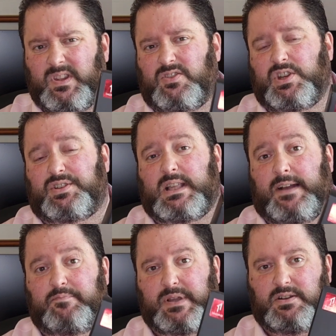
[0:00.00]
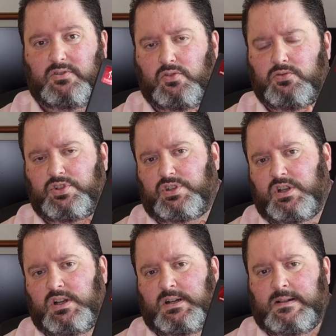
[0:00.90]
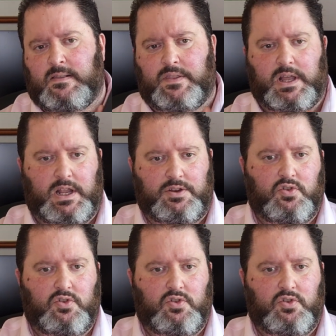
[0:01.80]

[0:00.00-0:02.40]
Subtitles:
just have been launched. They're